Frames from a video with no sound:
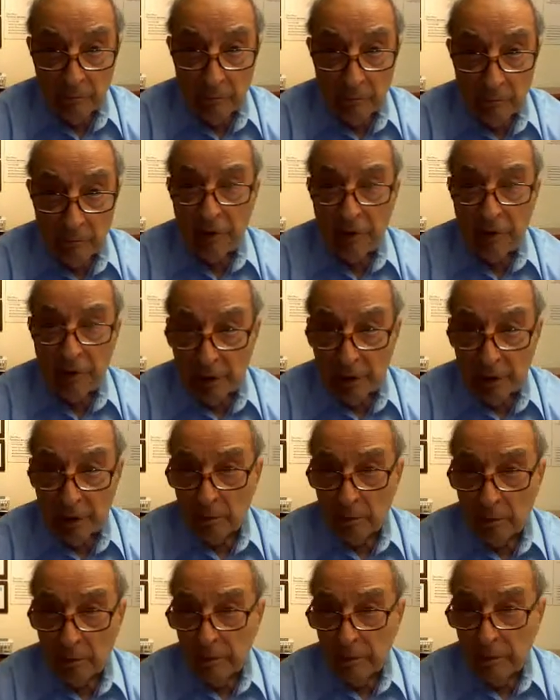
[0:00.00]

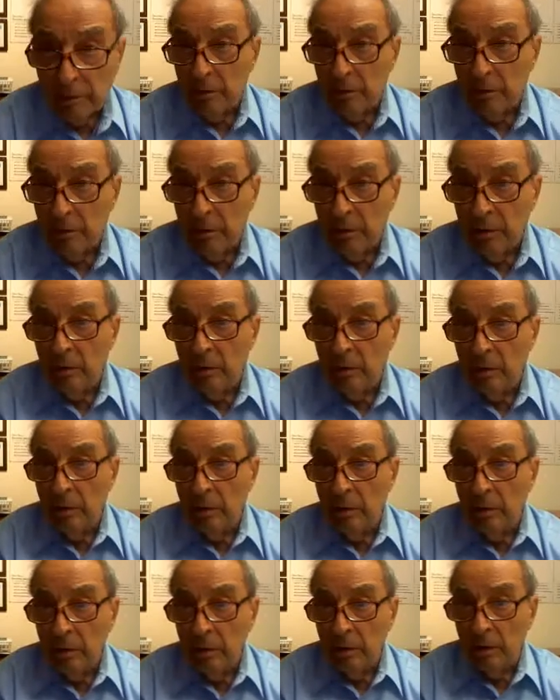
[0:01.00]
platform, to be
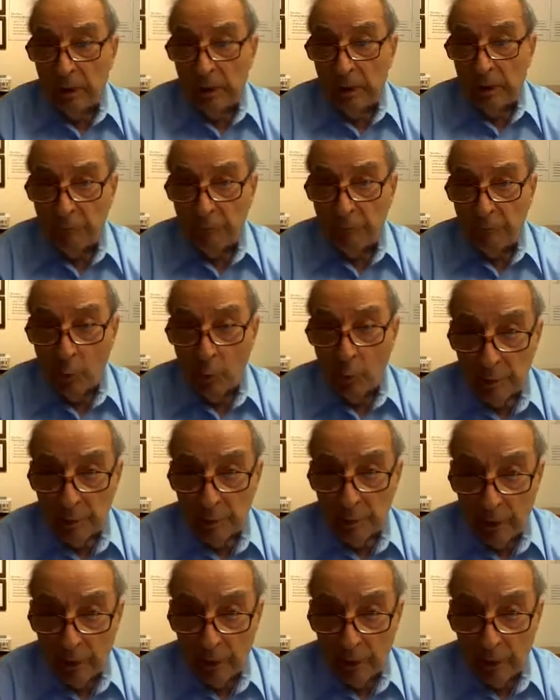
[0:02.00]
able to